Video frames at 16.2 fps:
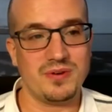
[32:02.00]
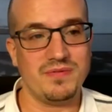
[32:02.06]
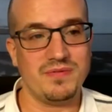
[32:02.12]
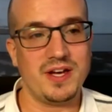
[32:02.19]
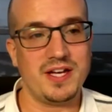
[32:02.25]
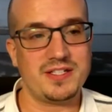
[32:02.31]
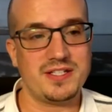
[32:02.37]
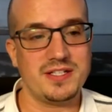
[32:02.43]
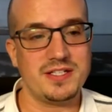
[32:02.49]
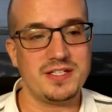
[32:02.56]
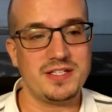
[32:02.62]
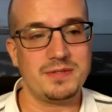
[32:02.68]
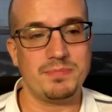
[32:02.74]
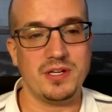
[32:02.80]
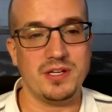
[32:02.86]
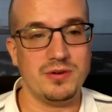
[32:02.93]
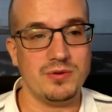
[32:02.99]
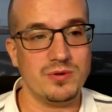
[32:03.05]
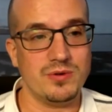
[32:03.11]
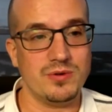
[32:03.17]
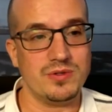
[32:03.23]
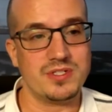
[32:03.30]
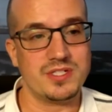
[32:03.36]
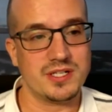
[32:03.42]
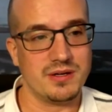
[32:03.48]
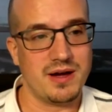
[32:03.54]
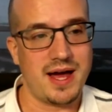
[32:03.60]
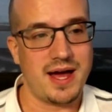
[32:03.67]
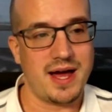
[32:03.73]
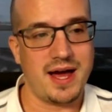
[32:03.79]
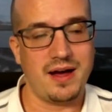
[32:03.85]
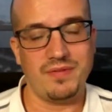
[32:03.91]
investors, but you also
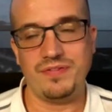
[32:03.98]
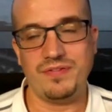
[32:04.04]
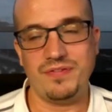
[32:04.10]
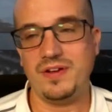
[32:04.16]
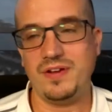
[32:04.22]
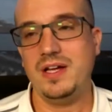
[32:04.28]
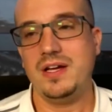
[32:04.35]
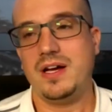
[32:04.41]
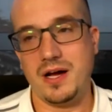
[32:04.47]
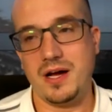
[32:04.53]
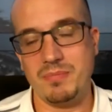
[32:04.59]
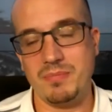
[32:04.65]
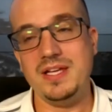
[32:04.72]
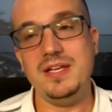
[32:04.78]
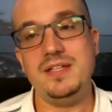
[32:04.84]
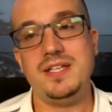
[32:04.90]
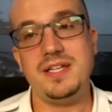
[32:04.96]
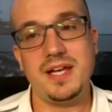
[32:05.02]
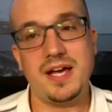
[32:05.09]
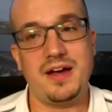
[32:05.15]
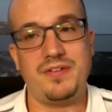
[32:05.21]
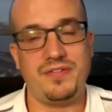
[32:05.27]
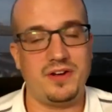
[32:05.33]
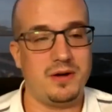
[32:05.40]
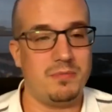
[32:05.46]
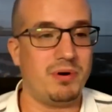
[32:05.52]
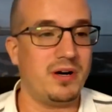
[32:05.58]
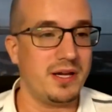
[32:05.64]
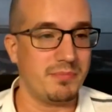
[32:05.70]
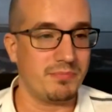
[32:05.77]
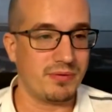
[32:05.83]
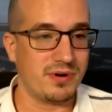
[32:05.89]
have ETF buying
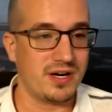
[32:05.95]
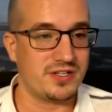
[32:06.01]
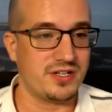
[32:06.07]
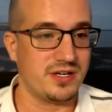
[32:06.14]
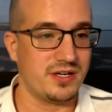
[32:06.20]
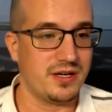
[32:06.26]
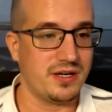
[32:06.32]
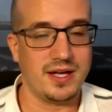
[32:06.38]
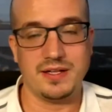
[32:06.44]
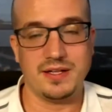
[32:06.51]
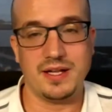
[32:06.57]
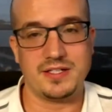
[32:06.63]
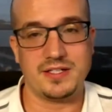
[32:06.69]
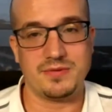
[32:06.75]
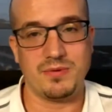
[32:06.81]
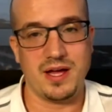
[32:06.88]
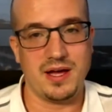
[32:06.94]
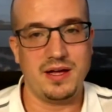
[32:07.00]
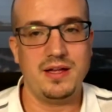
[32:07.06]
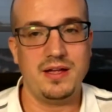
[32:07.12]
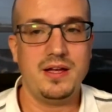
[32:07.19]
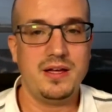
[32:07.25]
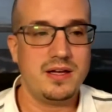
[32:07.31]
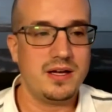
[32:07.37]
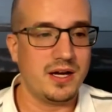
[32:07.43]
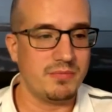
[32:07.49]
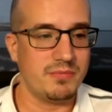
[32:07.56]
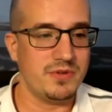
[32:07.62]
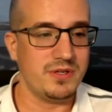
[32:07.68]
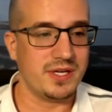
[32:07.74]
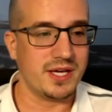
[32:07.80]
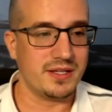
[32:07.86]
pressure, and that's where
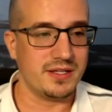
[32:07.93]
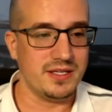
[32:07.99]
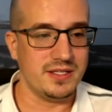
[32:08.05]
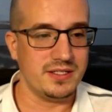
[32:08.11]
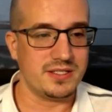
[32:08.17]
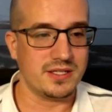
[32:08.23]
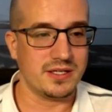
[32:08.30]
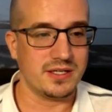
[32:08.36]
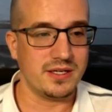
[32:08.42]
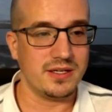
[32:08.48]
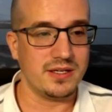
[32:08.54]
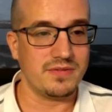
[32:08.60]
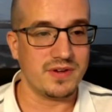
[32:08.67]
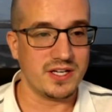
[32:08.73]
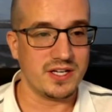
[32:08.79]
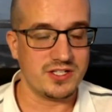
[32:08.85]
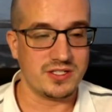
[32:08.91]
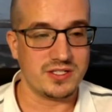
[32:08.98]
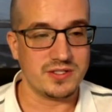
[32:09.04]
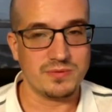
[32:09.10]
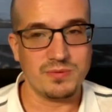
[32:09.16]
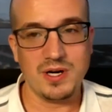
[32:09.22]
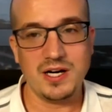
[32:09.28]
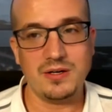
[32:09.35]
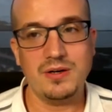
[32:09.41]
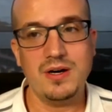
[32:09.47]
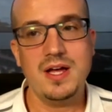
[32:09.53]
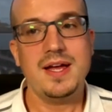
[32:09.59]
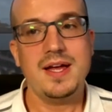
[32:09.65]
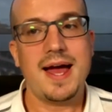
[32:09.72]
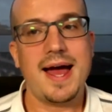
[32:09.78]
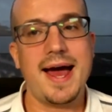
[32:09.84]
you get these innovations as well.
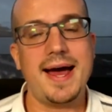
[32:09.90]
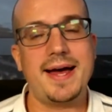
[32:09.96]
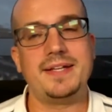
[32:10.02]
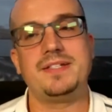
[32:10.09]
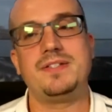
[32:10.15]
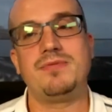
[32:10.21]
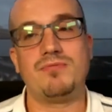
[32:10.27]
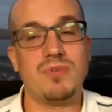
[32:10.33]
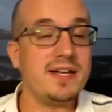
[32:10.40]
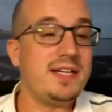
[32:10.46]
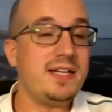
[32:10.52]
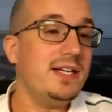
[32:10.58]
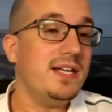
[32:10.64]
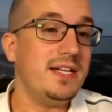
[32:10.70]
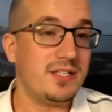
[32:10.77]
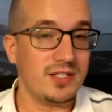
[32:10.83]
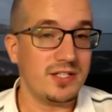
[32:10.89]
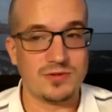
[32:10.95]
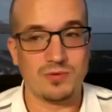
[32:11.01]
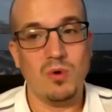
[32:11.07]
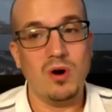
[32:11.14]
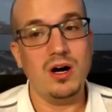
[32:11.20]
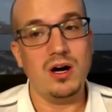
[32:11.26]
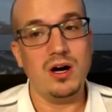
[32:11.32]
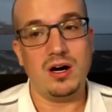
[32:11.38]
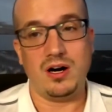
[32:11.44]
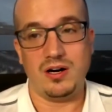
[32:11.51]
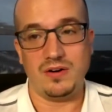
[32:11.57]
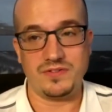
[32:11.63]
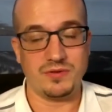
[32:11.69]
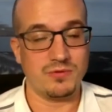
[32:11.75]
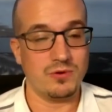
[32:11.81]
And regulators were,
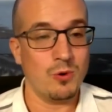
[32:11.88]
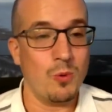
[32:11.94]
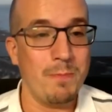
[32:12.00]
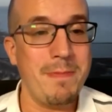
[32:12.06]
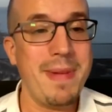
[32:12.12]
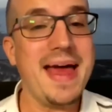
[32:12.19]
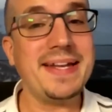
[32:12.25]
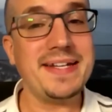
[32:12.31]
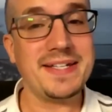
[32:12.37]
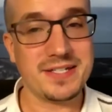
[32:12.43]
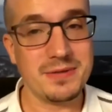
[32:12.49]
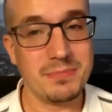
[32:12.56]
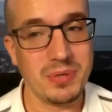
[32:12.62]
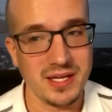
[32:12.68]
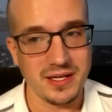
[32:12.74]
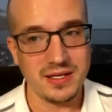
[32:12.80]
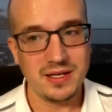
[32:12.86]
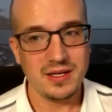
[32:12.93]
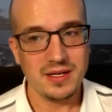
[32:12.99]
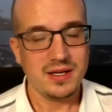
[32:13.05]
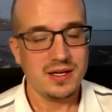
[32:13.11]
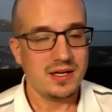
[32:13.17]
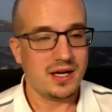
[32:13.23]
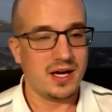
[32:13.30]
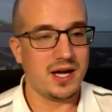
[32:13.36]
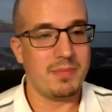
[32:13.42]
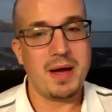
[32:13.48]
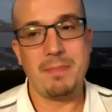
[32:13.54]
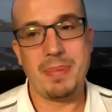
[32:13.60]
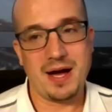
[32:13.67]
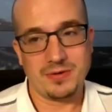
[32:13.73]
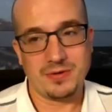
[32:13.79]
after all, meant to be
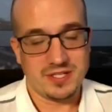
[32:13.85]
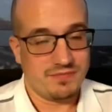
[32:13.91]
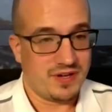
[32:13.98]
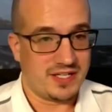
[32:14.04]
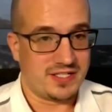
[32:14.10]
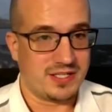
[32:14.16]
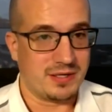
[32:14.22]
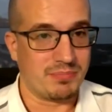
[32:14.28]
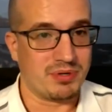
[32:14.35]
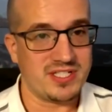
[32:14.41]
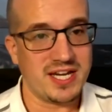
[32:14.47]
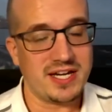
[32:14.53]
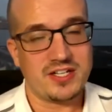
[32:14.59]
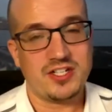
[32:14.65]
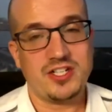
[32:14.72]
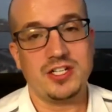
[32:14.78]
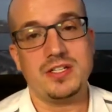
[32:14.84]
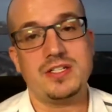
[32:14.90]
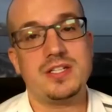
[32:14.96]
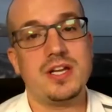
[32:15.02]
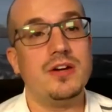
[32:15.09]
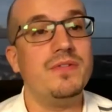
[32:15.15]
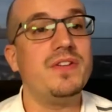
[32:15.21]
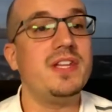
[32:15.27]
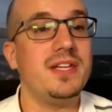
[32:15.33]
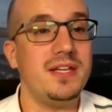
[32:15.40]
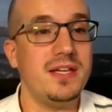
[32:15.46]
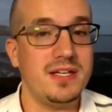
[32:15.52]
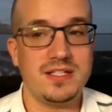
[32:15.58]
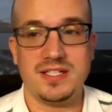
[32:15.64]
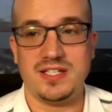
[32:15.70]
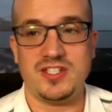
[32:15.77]
about investor protections. Over the
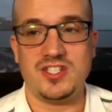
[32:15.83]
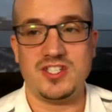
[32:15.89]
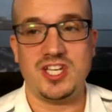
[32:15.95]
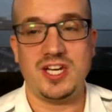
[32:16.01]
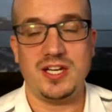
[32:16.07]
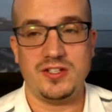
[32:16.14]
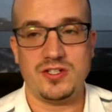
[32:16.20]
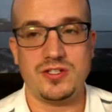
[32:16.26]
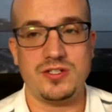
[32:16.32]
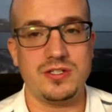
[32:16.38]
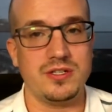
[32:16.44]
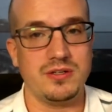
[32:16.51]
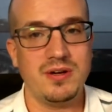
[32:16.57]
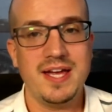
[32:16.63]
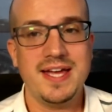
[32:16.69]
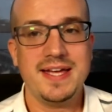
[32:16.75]
years, it's changed to